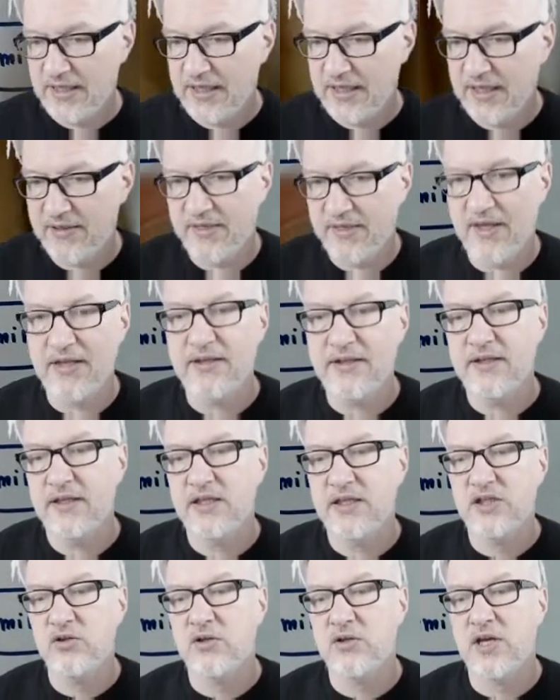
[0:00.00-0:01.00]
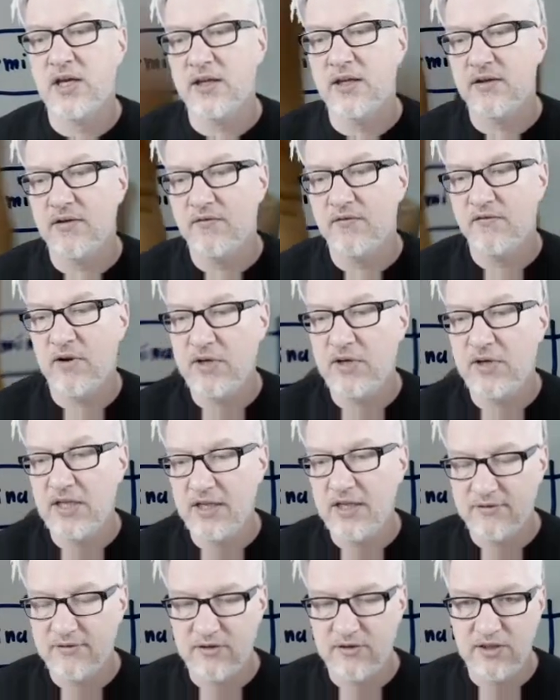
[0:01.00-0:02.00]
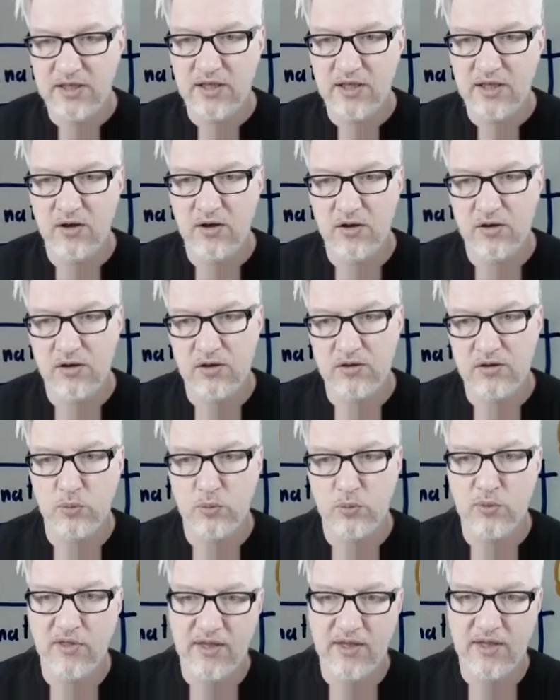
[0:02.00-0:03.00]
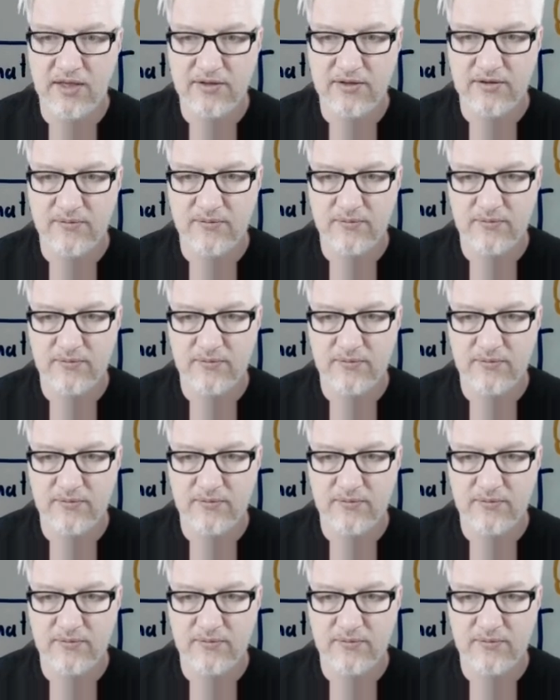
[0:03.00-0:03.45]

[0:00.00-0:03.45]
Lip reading: and then you can very easily learn with that.